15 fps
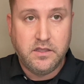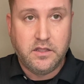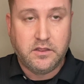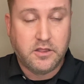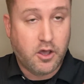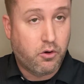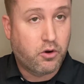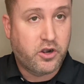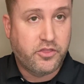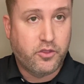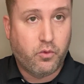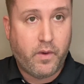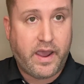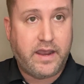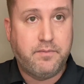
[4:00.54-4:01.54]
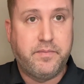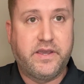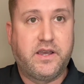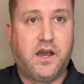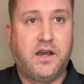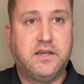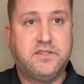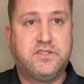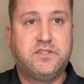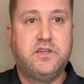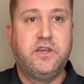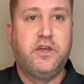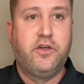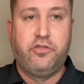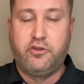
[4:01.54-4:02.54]
lower in the weight because
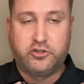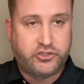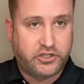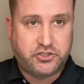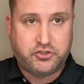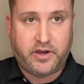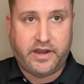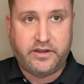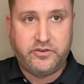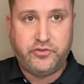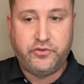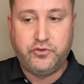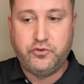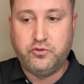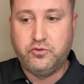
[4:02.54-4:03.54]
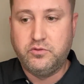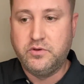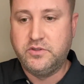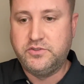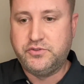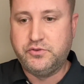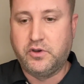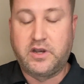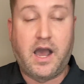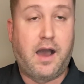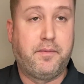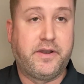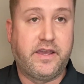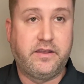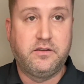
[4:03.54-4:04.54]
they're just trying to
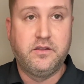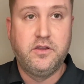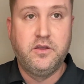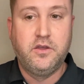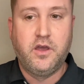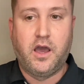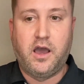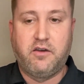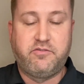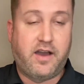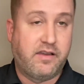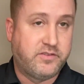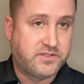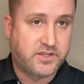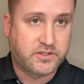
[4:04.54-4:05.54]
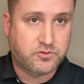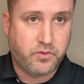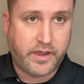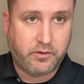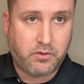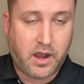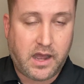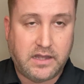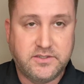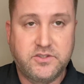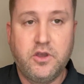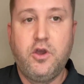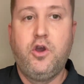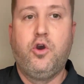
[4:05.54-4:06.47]
accommodate 5 and 6 weight rods,